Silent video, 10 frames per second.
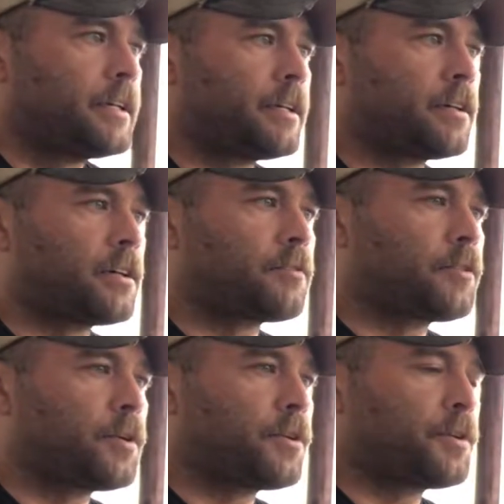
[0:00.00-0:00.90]
Get it on
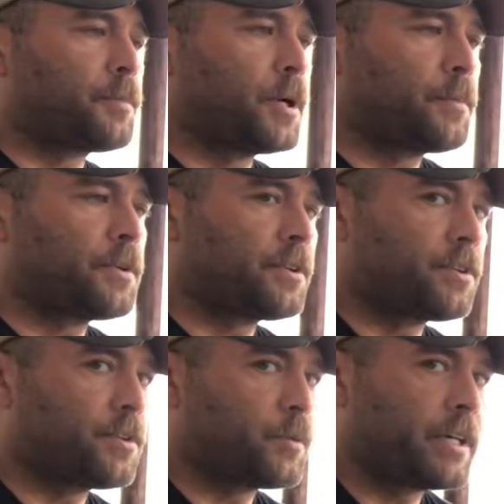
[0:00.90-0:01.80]
for the
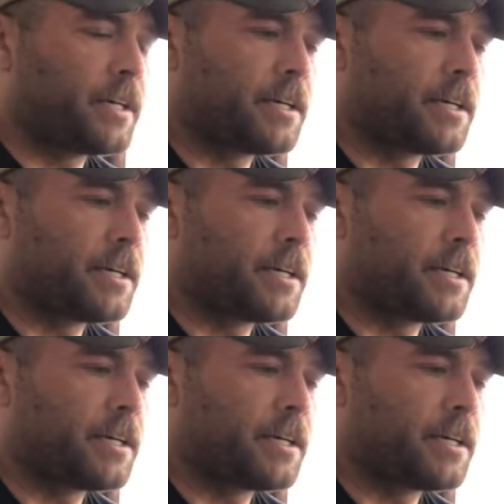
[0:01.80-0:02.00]
purposes that we